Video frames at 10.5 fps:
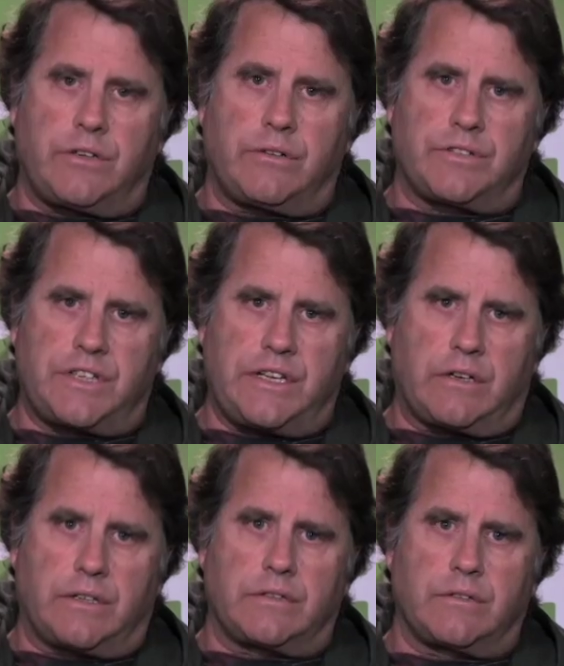to New
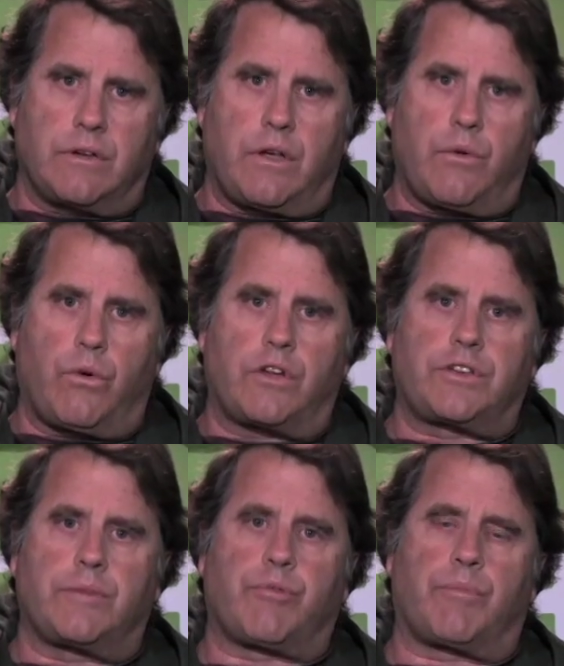Zealand
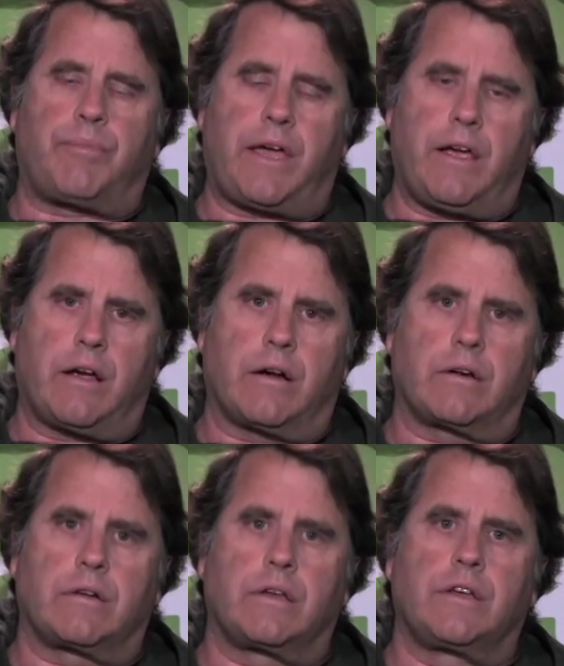to
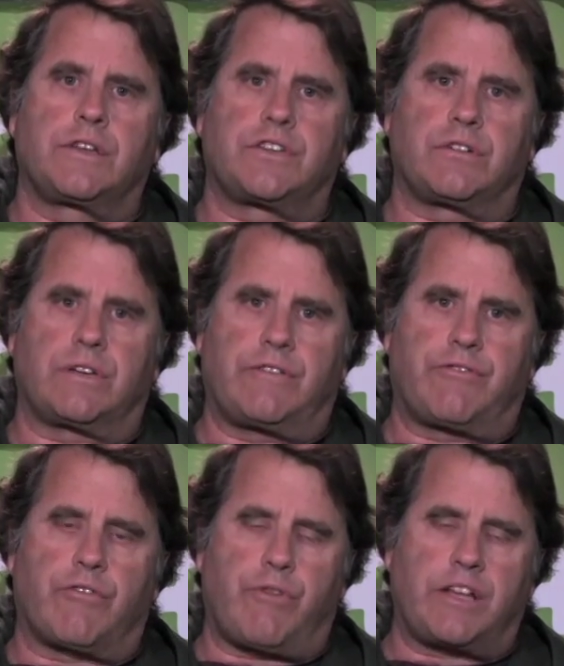prepare to
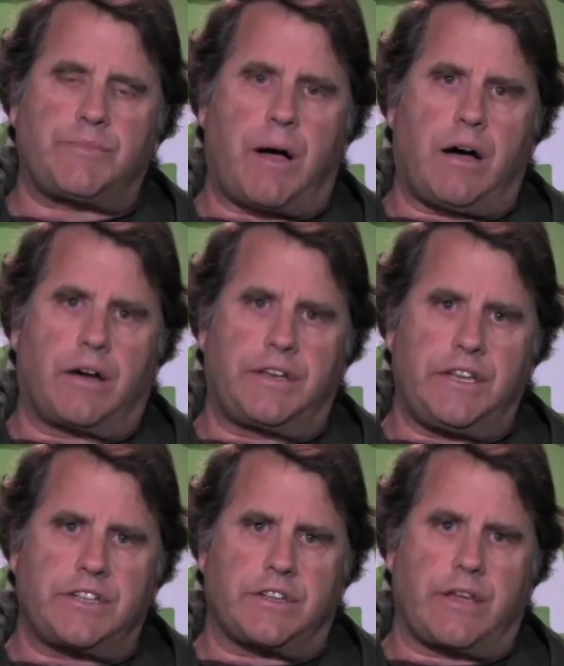leave for French
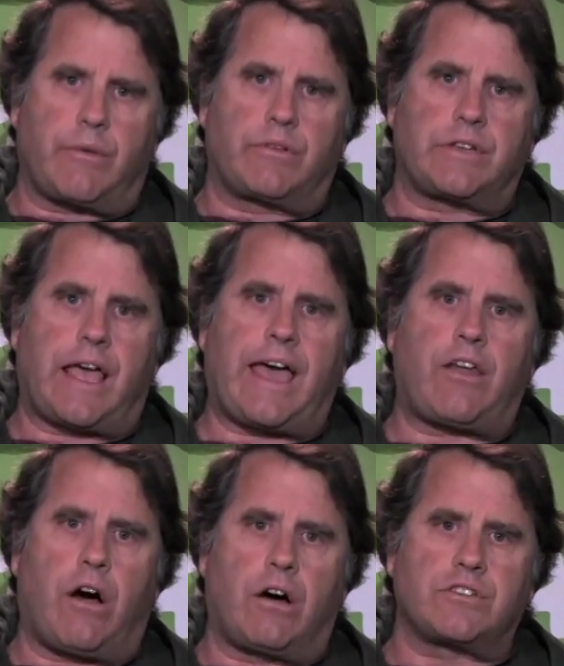Polynesia that were,
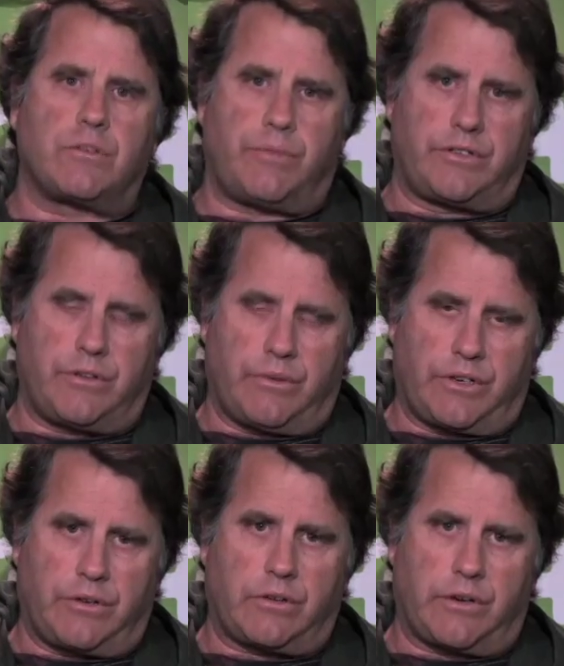had also been
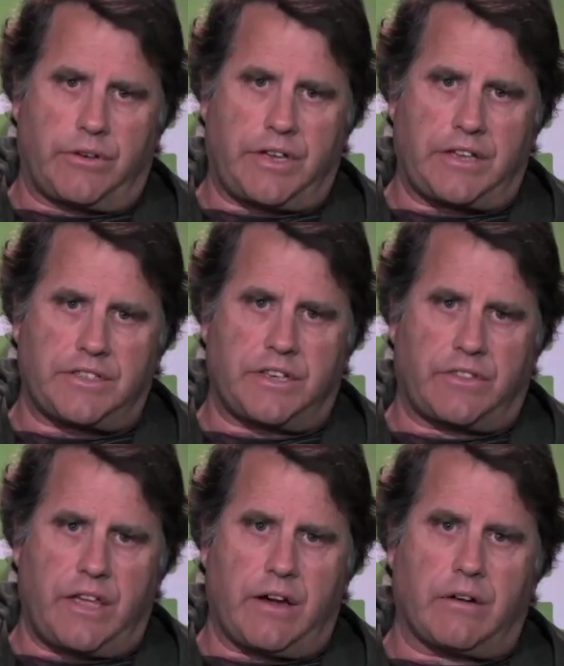doing nuclear
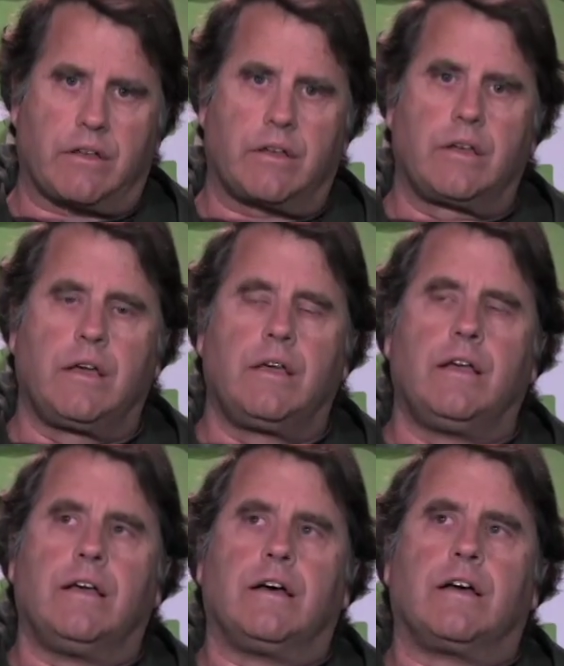testing there.
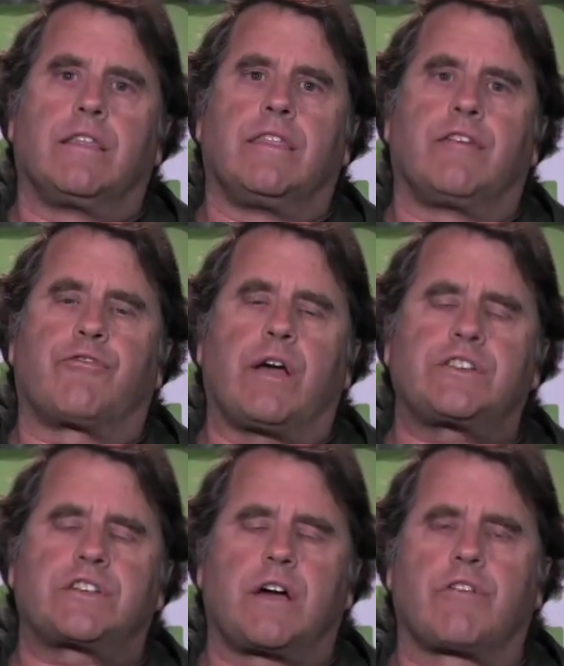The
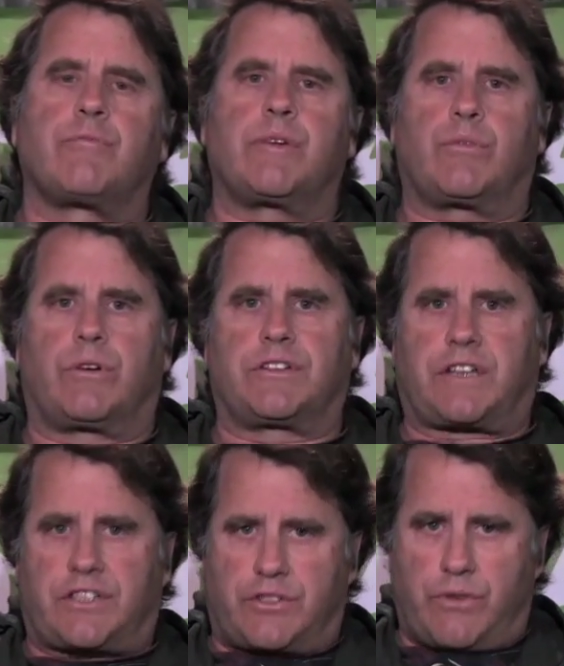French government
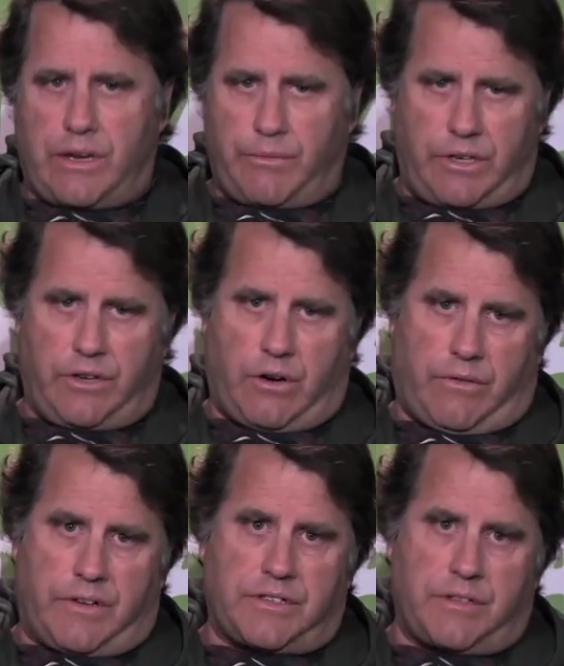was extremely
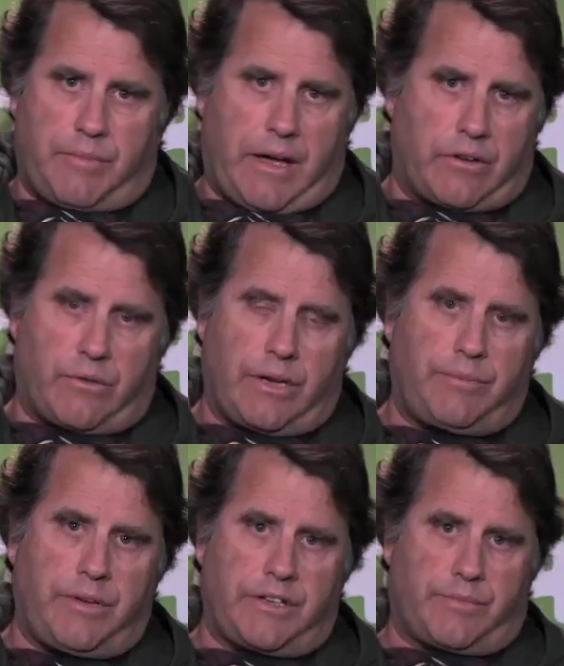nervous about
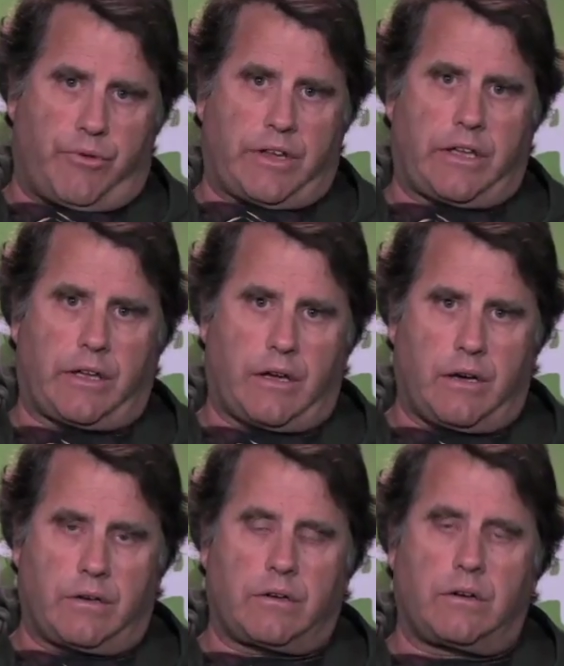Greenpeace bringing
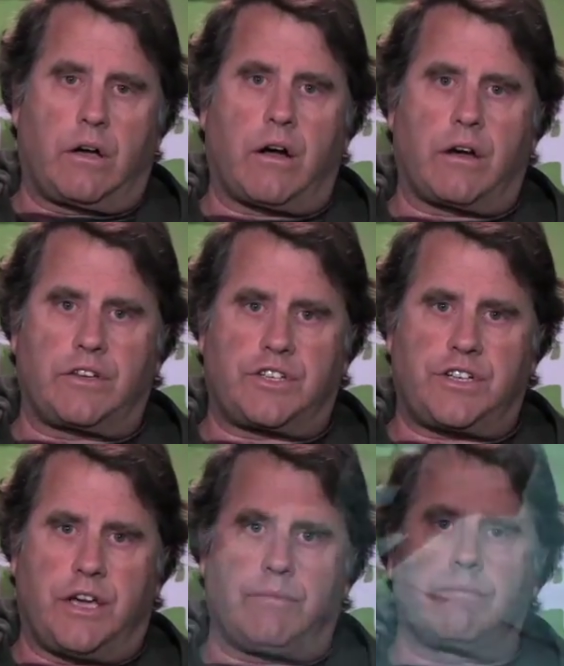a large
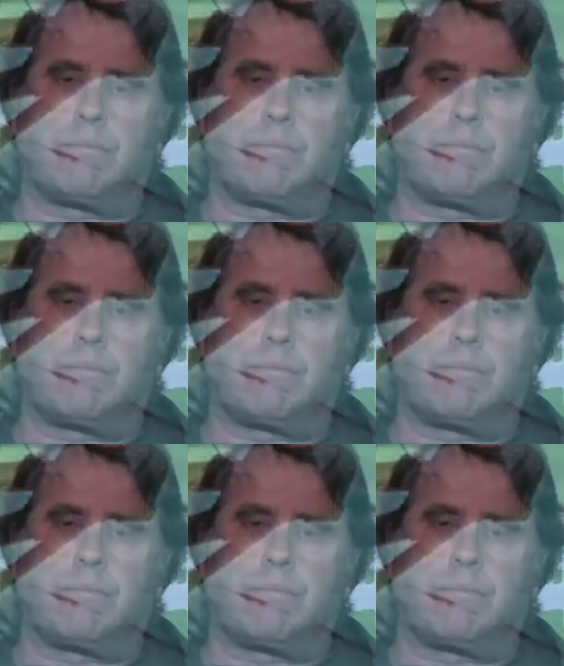ship